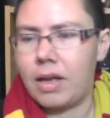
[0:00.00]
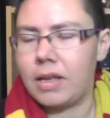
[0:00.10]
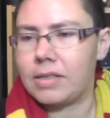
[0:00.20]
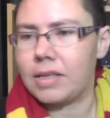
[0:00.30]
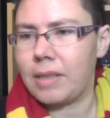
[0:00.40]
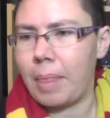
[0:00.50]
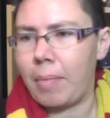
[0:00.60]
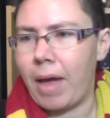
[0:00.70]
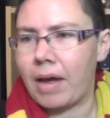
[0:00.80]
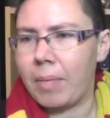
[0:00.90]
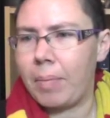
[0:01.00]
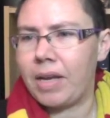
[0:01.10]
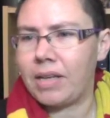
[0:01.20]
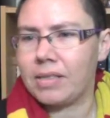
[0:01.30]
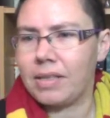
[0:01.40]
And it says on the back,
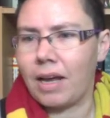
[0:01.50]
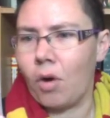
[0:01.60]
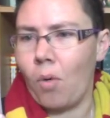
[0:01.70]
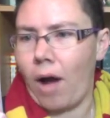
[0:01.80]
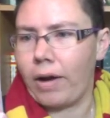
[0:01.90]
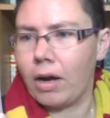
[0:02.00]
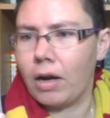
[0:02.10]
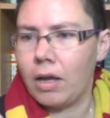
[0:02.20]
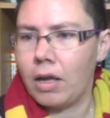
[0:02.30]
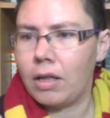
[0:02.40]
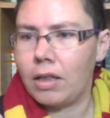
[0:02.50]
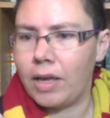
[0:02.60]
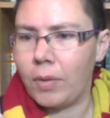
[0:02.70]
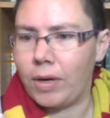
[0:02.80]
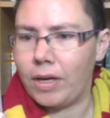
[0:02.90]
Giggle Water
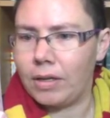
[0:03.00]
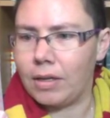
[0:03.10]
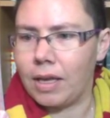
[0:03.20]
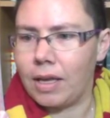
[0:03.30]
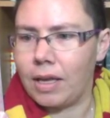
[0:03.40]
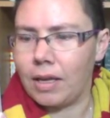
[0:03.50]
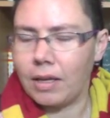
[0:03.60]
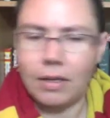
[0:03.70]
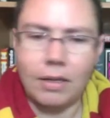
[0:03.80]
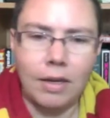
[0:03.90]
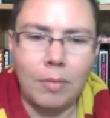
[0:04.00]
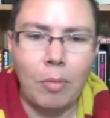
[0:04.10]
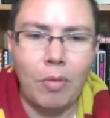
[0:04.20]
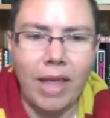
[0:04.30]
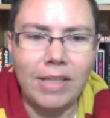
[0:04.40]
Liquid Glee.
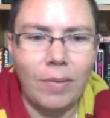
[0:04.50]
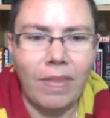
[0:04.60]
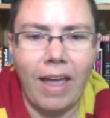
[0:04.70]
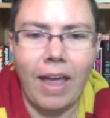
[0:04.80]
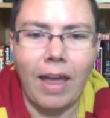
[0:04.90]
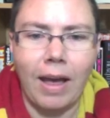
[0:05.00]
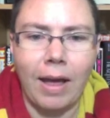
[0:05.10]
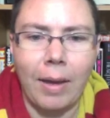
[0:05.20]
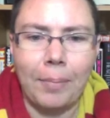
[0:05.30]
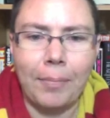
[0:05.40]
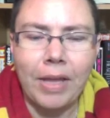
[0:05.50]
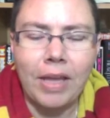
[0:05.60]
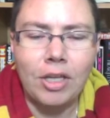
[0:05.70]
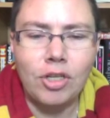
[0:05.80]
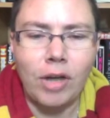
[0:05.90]
Remember, that's what they um,
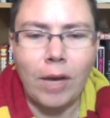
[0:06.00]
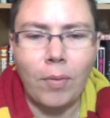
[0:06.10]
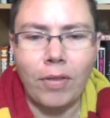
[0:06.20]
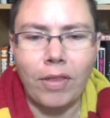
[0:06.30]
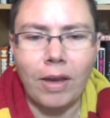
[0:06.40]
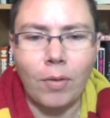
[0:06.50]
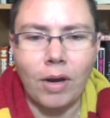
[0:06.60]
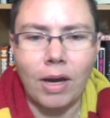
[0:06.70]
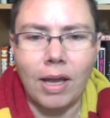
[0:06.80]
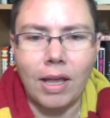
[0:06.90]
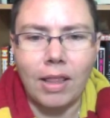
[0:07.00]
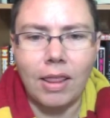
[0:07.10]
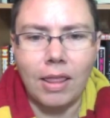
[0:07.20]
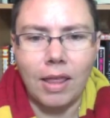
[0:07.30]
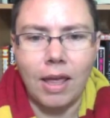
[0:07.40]
drank when they were
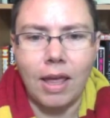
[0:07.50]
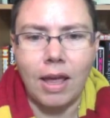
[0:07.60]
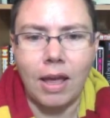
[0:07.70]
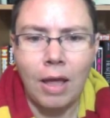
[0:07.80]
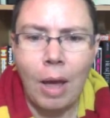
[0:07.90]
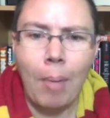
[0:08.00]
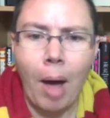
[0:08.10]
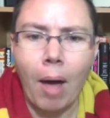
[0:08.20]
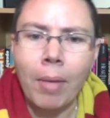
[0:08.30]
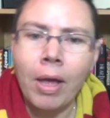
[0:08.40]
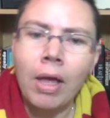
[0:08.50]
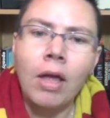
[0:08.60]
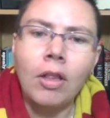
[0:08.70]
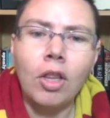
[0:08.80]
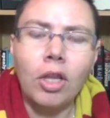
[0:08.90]
in the pub
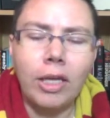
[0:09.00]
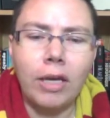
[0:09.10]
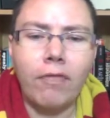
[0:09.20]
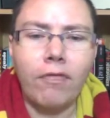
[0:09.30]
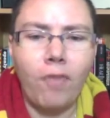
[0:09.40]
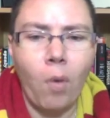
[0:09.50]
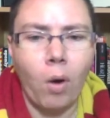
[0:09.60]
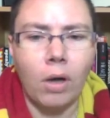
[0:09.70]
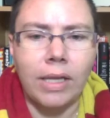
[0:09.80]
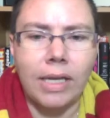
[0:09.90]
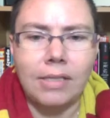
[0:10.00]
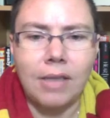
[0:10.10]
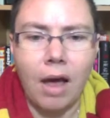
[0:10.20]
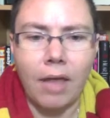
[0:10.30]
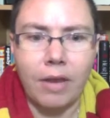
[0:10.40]
looking for leads
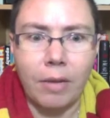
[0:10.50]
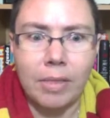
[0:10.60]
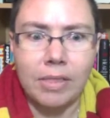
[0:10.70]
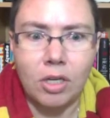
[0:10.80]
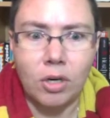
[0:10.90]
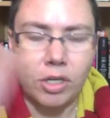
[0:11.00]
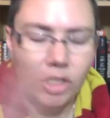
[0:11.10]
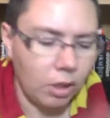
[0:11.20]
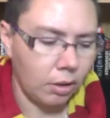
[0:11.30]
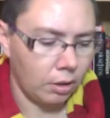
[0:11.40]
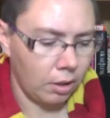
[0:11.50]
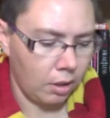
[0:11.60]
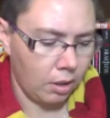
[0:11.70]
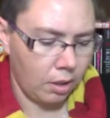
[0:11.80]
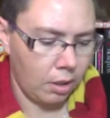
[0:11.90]
on their missing creature.
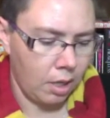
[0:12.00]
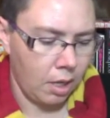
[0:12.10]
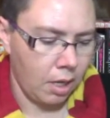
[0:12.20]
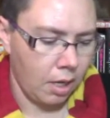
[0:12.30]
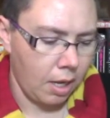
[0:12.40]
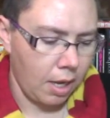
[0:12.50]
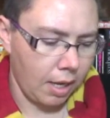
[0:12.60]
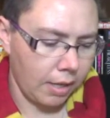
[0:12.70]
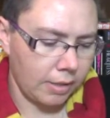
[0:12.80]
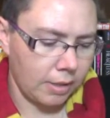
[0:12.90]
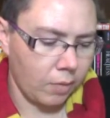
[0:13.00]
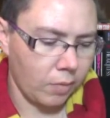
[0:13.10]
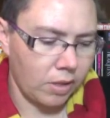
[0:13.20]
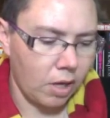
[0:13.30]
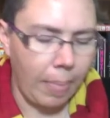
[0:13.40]
And it
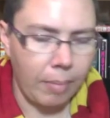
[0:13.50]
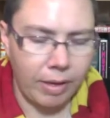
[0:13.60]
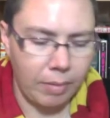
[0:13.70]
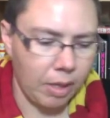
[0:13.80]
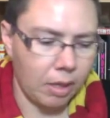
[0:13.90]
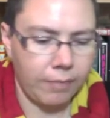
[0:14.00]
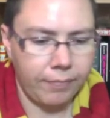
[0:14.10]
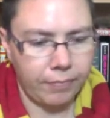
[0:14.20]
was called The Blind Pig.